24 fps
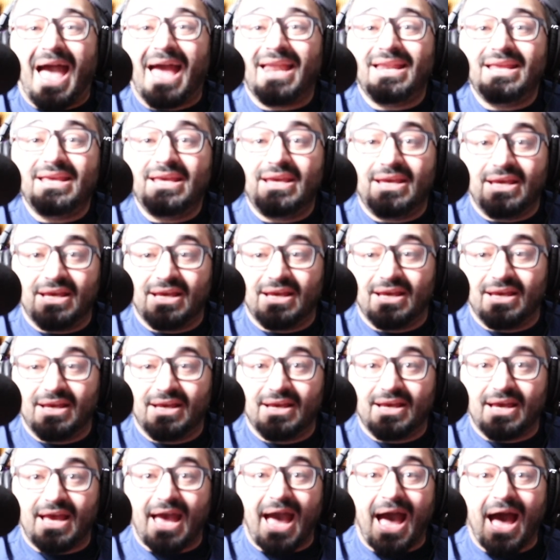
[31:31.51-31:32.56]
Any
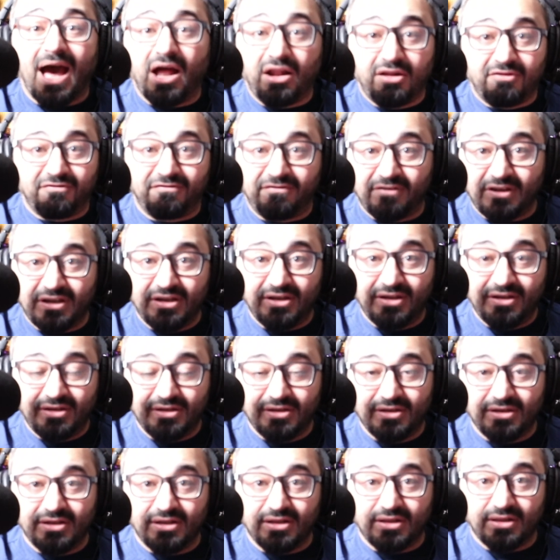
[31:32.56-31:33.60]
alpha,
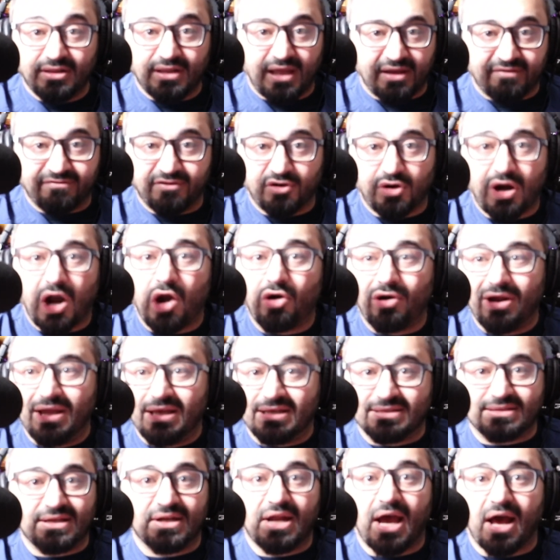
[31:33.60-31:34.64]
like
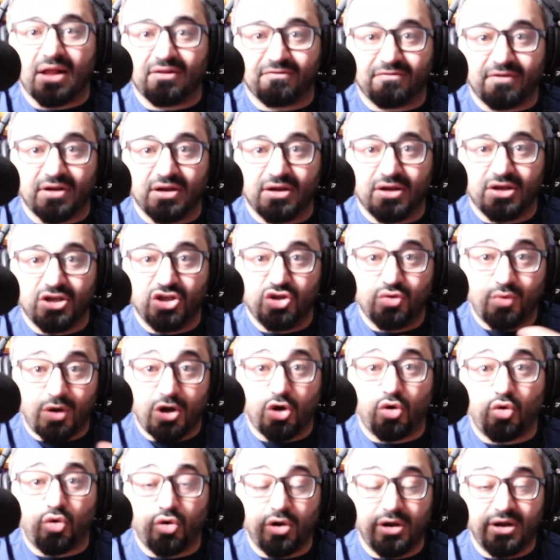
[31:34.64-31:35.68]
Ferrari is an alpha. You
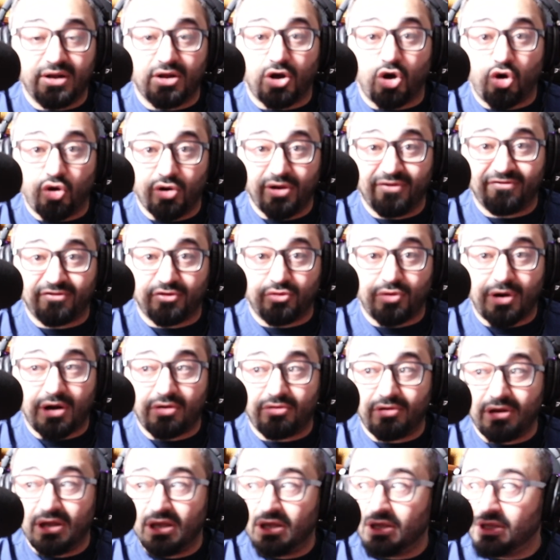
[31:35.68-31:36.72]
want to own a
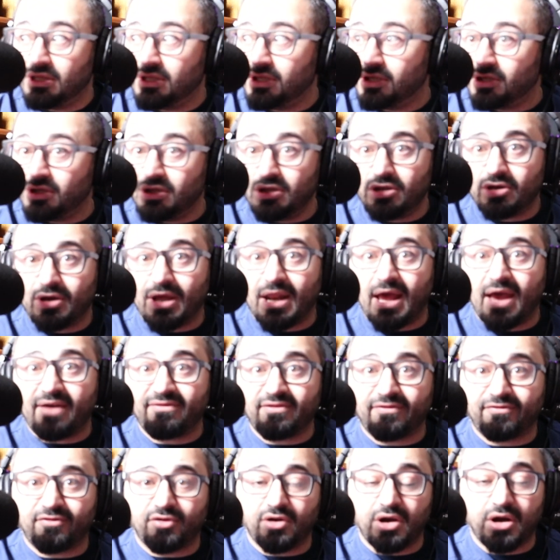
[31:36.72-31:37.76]
Ferrari? You can
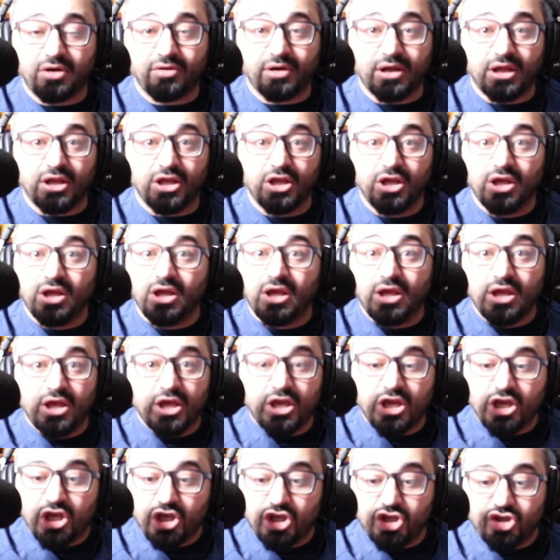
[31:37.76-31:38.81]
have a Ferrari.
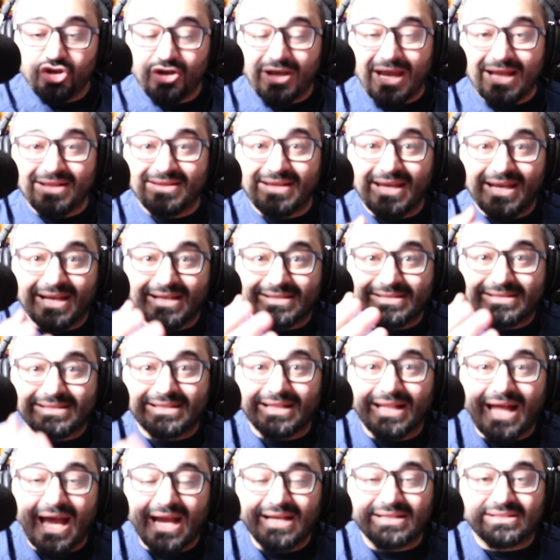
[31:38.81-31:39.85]
You can take a
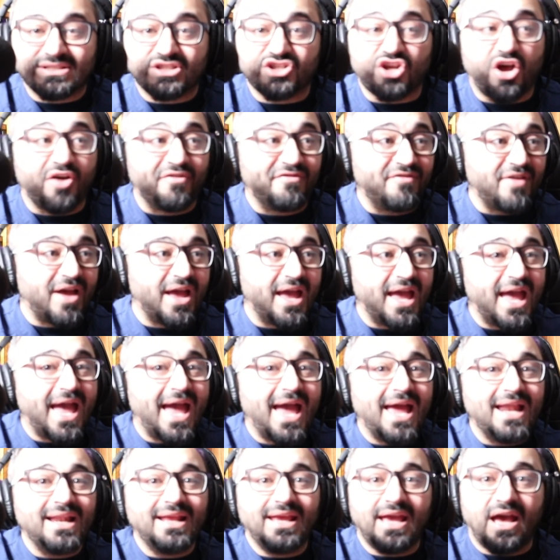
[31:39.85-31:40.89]
slice of
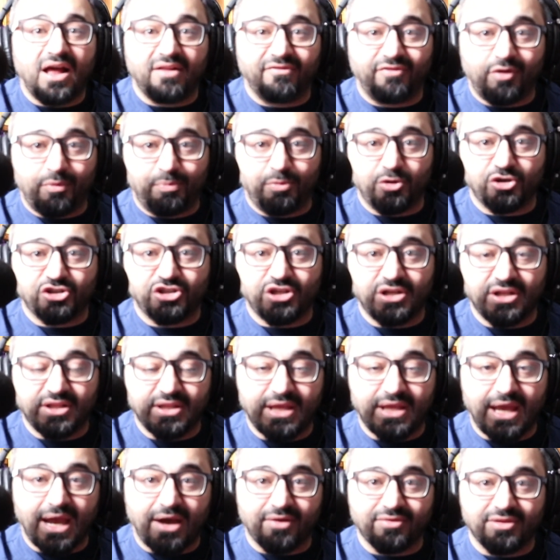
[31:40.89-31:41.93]
any alpha
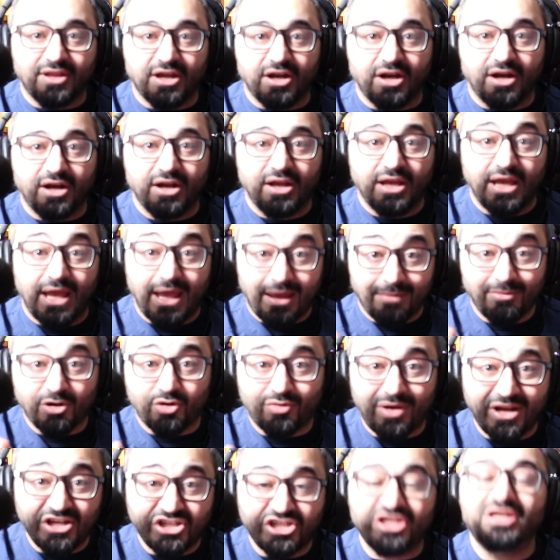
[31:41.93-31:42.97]
opportunity out there.
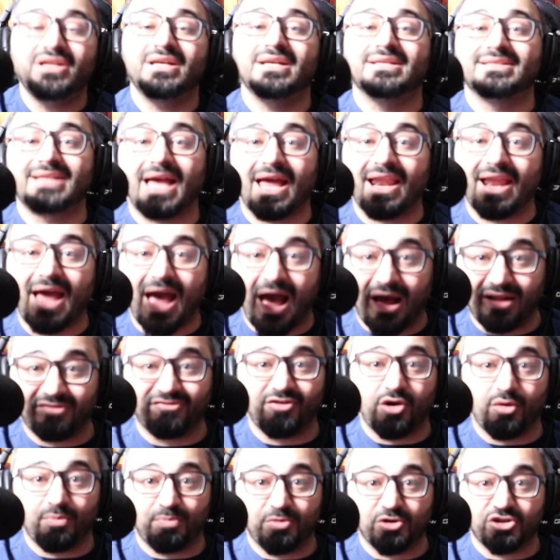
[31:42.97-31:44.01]
Immigration is an
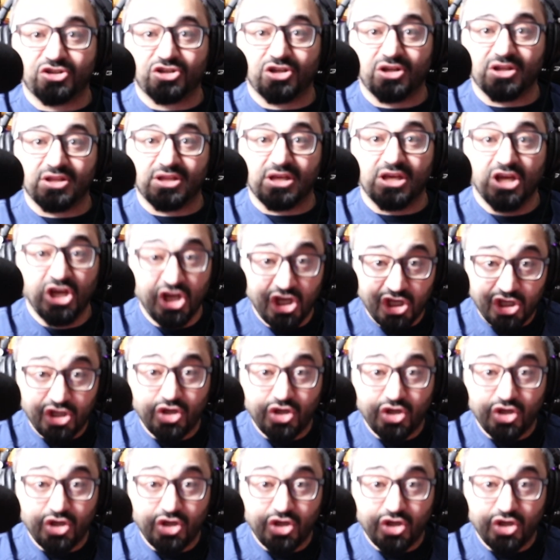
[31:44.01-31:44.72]
alpha opportunity.